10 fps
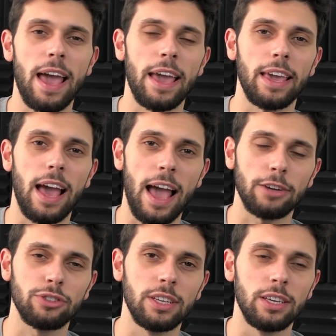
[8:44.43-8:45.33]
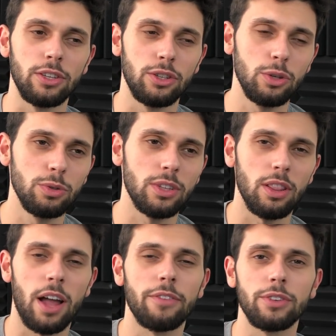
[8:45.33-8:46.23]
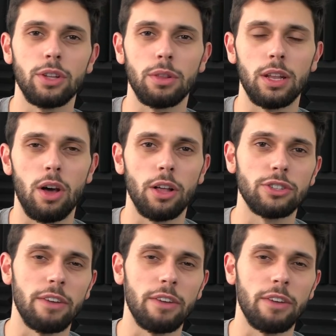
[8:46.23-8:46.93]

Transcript: I actually used a lot of you know the knowledge,